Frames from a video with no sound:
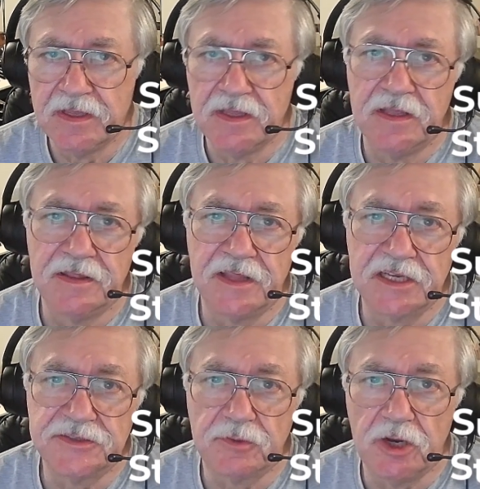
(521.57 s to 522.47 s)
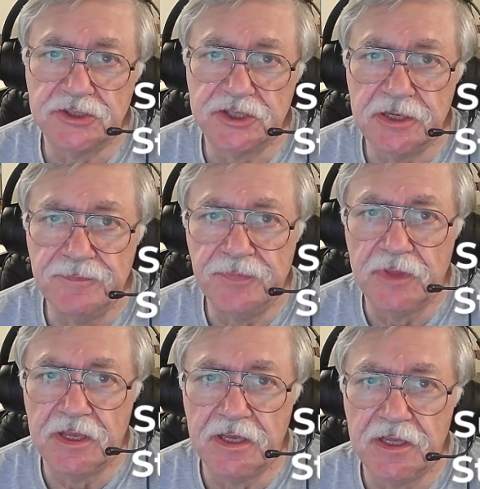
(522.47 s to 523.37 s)
Thanks for watching,
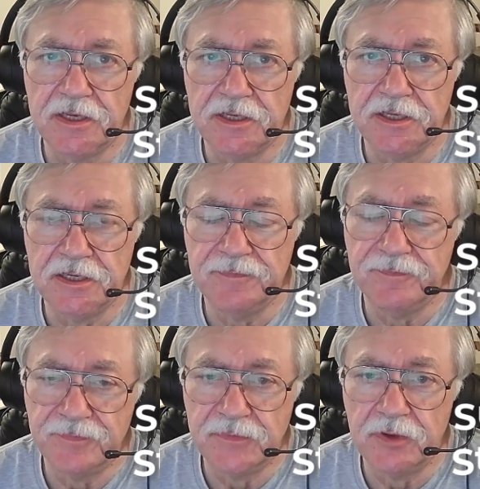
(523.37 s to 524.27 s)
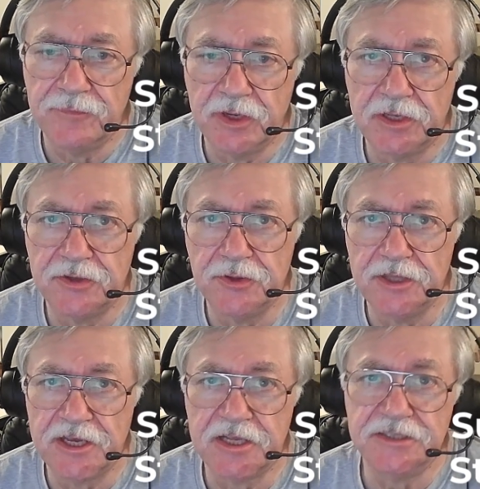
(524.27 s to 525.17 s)
and don't forget to
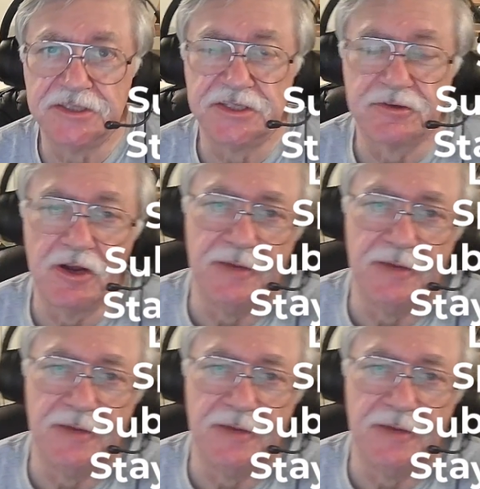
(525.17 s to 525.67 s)
like and subscribe.